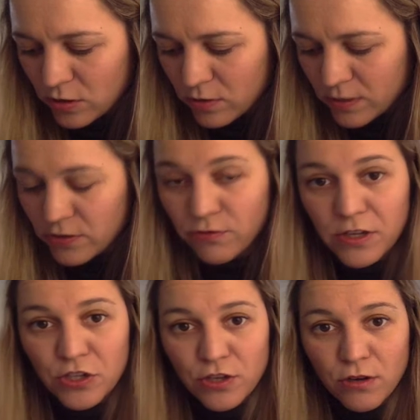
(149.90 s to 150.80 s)
law is the
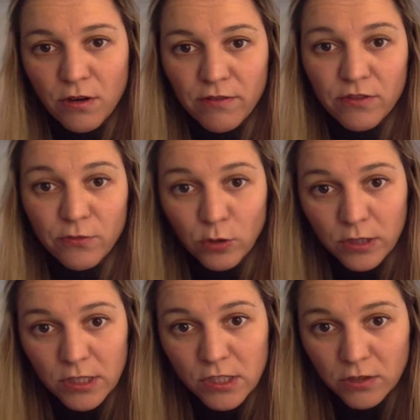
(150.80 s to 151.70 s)
ratio of the
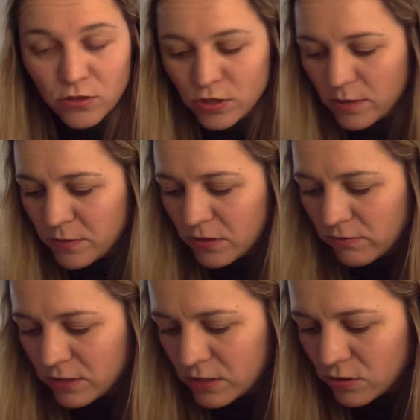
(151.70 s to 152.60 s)
voltage across the
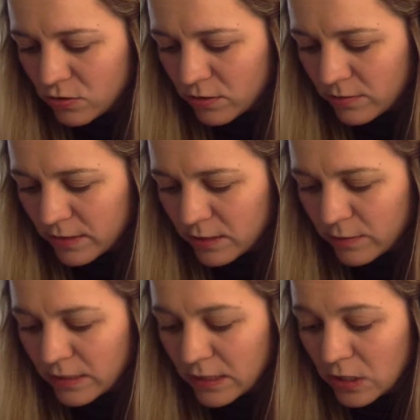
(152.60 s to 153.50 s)
emitter resistor divided
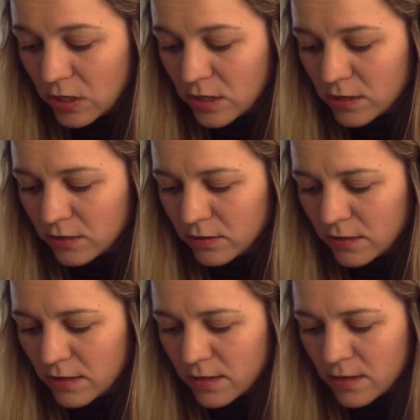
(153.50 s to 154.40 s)
by the current.
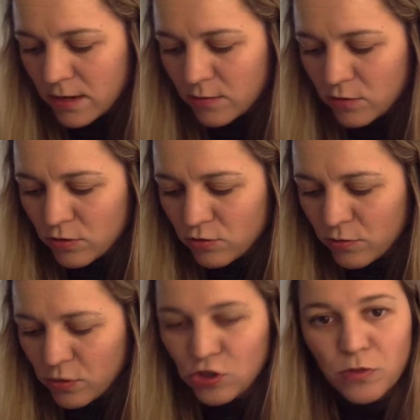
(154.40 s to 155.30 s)
I'm going to
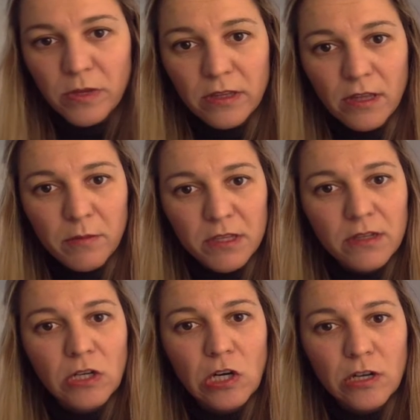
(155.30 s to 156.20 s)
approximate the
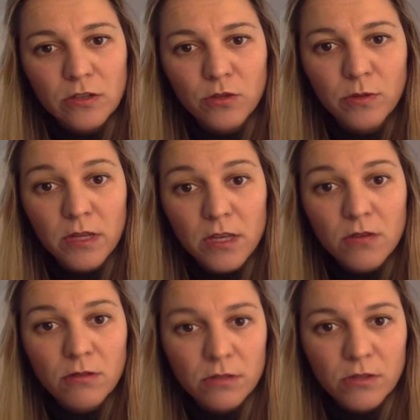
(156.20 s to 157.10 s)
emitter current to be
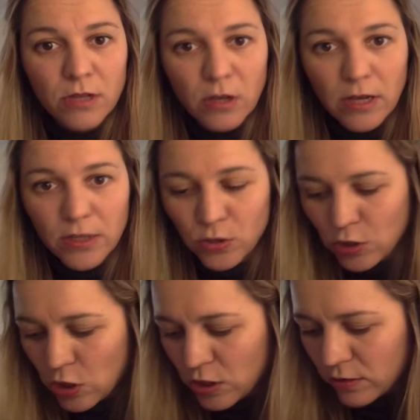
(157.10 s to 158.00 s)
equal to the collector
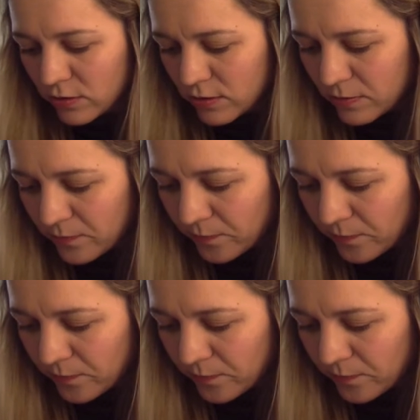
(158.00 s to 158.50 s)
current.